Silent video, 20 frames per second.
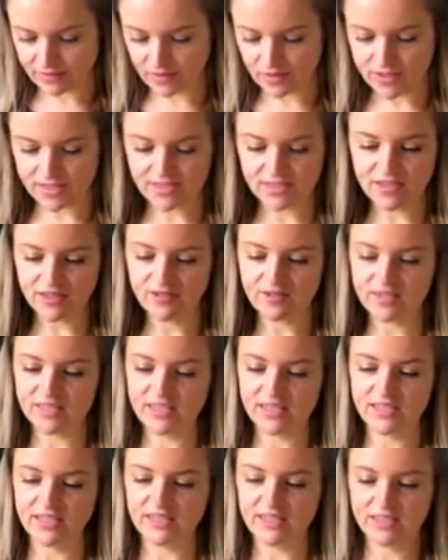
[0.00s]
There's
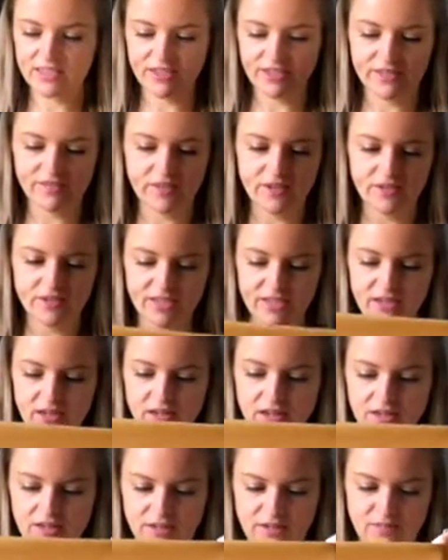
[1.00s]
only, you know, you've only
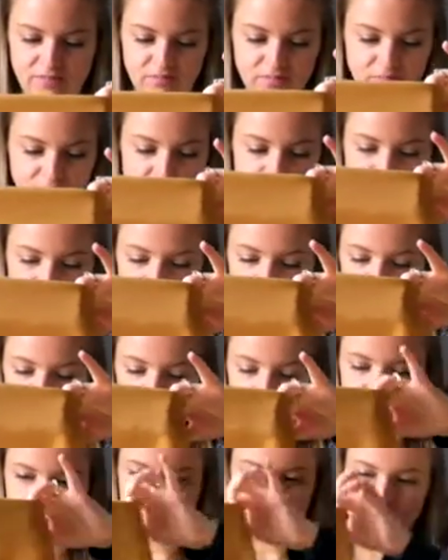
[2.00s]
got
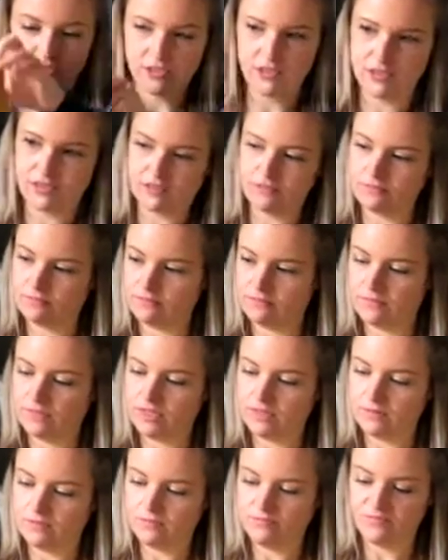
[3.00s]
pretty much
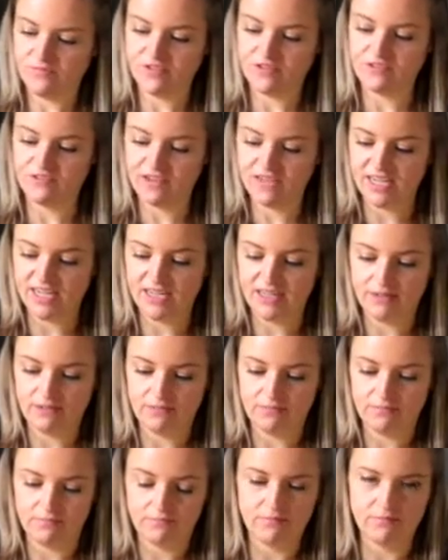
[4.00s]
3
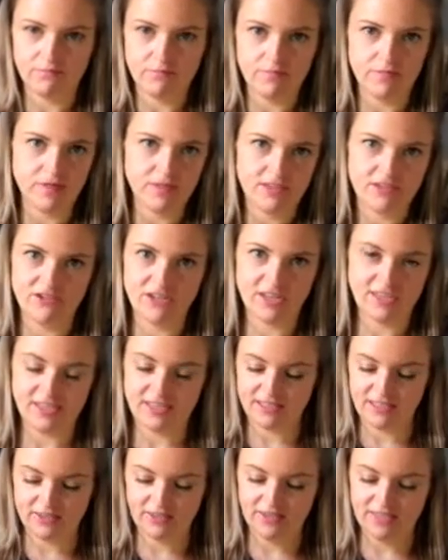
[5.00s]

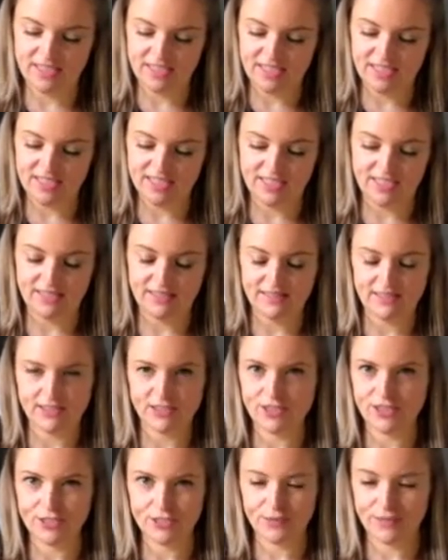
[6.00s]
stretches of stitching to
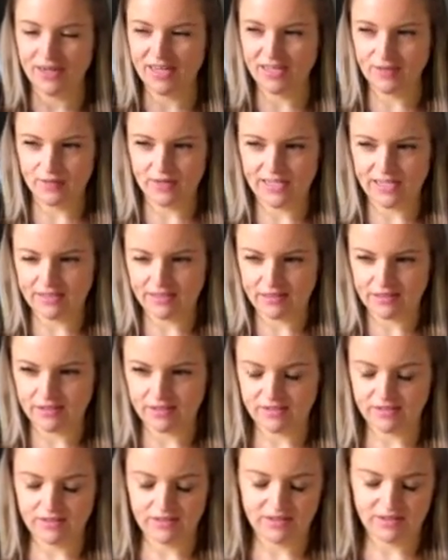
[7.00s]
do anyway, so
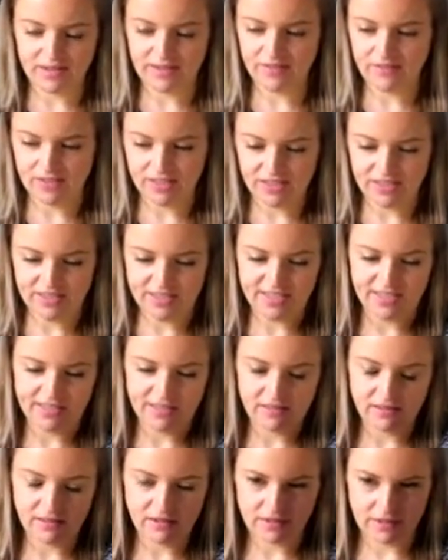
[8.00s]
it's not ever going to take
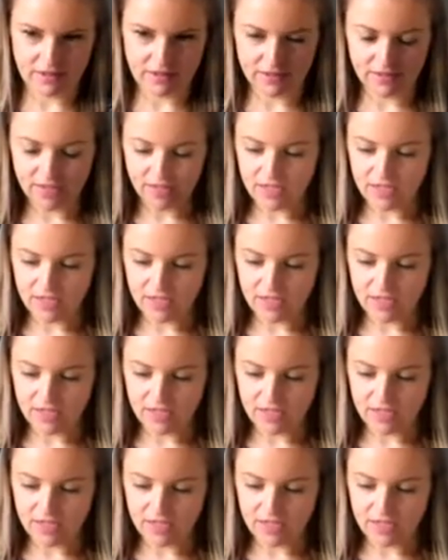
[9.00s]
long.